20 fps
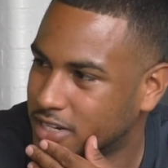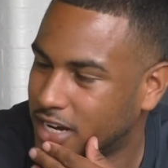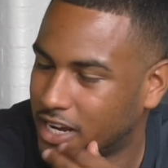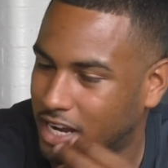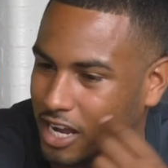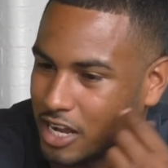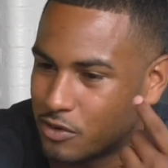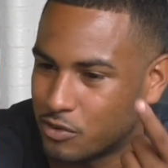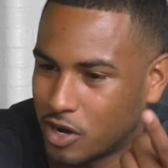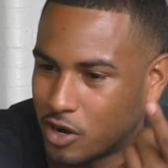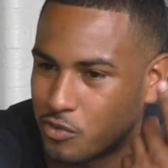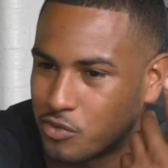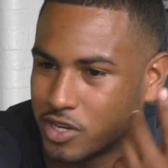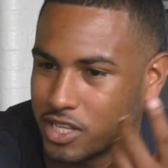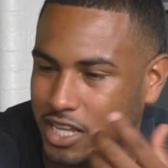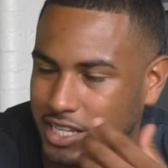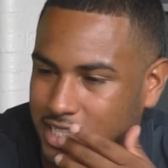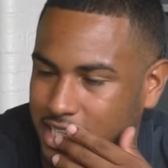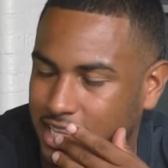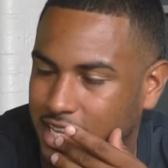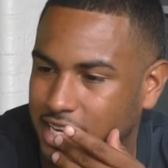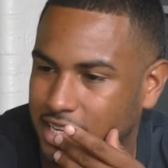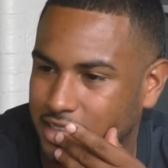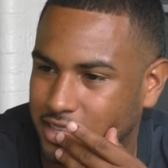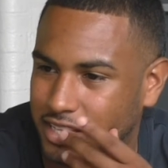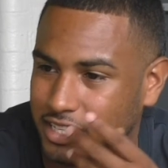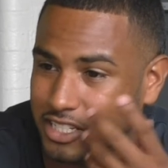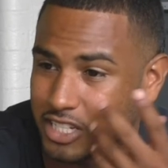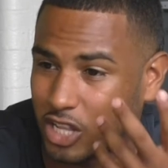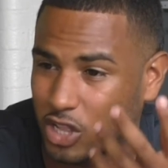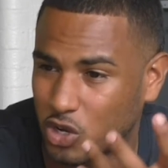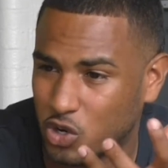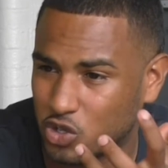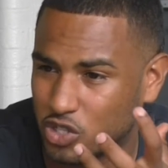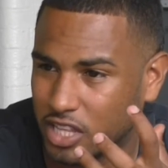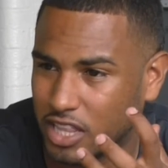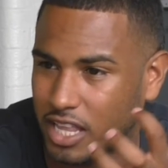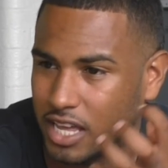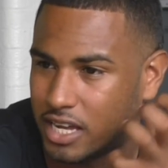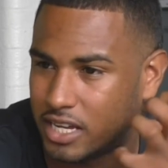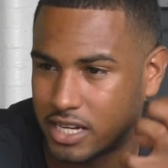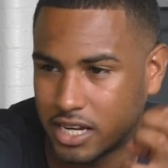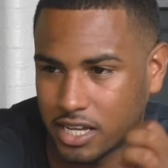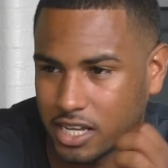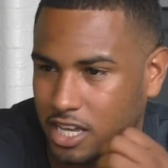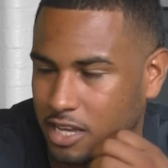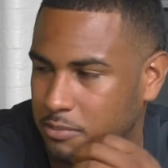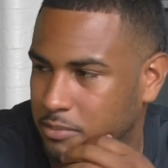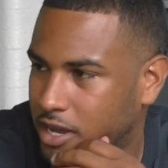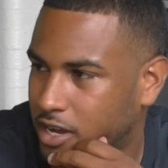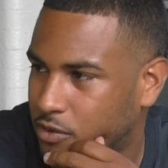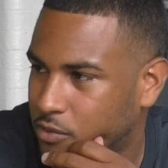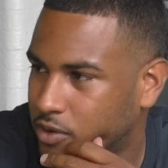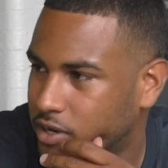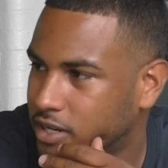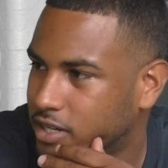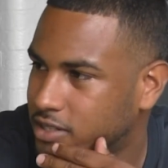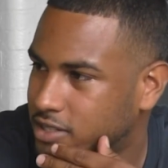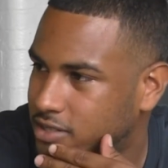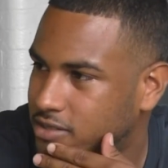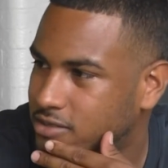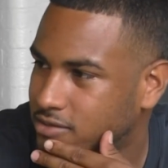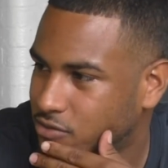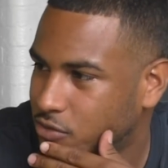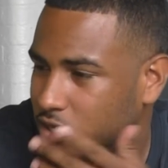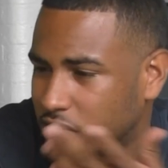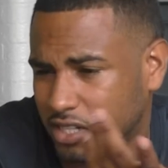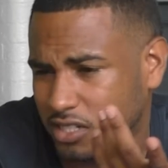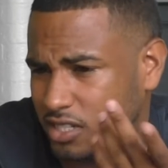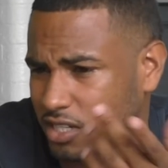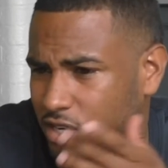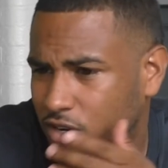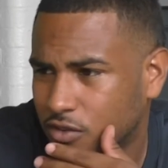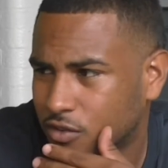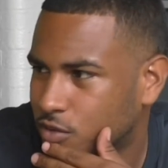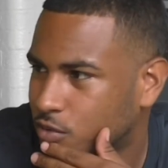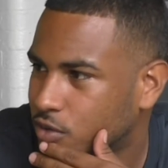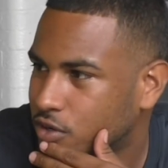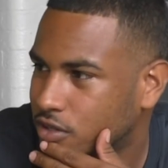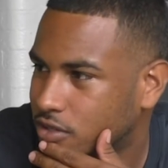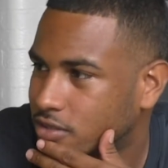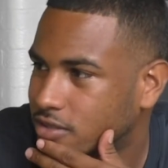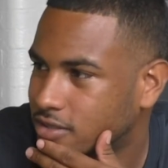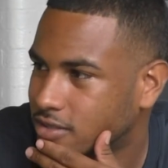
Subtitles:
I realized a lot of things. I learned a lot, and I came back ready to take over the world.